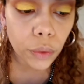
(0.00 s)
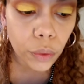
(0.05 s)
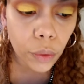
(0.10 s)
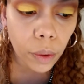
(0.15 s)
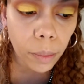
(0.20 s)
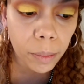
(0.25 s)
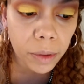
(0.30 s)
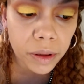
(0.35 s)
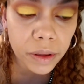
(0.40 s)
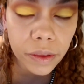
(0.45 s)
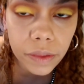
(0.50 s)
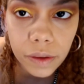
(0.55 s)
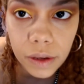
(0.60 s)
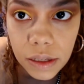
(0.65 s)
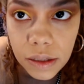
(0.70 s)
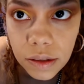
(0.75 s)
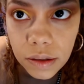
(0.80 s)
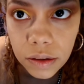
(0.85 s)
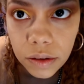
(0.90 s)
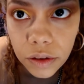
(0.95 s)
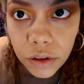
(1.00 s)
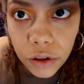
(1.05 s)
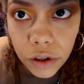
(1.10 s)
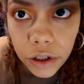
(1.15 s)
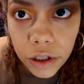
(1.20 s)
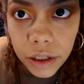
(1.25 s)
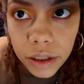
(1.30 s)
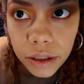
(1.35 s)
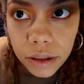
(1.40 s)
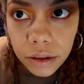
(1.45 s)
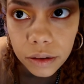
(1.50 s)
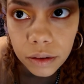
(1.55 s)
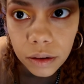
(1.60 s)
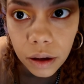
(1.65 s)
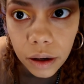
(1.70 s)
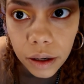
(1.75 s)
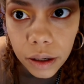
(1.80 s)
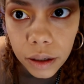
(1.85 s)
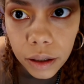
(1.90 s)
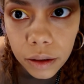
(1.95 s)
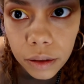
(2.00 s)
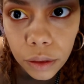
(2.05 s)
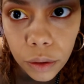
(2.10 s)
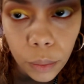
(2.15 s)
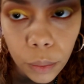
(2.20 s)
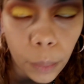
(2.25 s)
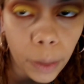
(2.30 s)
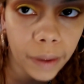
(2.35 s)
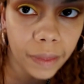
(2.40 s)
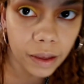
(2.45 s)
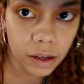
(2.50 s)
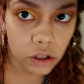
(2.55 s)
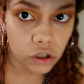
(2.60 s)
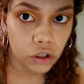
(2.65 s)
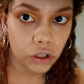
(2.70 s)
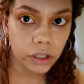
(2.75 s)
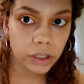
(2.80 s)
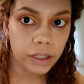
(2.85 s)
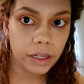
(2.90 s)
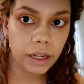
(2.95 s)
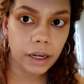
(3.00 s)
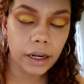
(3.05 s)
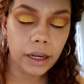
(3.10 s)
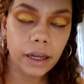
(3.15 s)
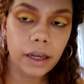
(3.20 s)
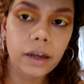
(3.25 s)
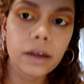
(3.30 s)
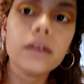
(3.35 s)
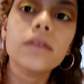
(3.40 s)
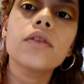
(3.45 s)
normally this look, like the way that she did it,